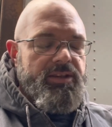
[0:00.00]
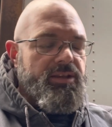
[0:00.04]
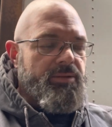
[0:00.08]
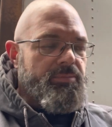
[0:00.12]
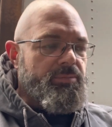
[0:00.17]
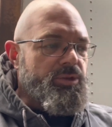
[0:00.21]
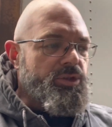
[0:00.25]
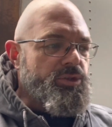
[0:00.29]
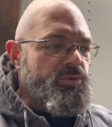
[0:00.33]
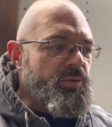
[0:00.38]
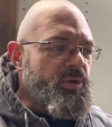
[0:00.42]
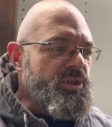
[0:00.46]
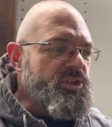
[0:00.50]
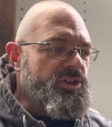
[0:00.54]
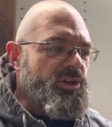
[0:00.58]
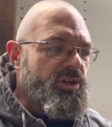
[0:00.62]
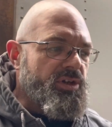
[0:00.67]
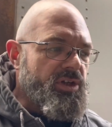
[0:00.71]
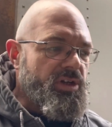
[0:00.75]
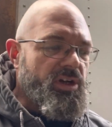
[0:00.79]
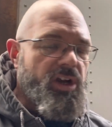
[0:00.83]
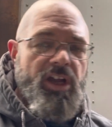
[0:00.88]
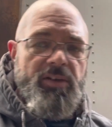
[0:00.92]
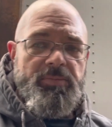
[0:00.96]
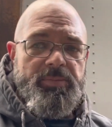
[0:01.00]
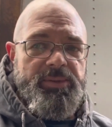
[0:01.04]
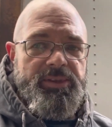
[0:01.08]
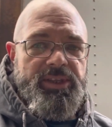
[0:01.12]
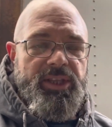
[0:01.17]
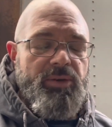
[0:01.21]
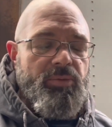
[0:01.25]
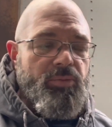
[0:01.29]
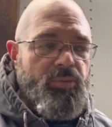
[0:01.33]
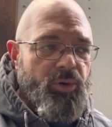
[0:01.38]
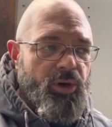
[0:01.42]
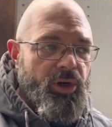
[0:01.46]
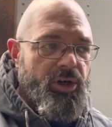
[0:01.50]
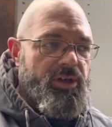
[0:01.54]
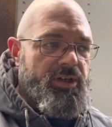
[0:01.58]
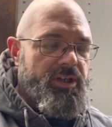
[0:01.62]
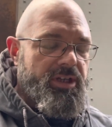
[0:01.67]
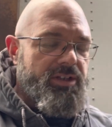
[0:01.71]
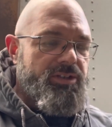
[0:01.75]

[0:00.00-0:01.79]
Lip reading: them to switch on and off, but they weren't.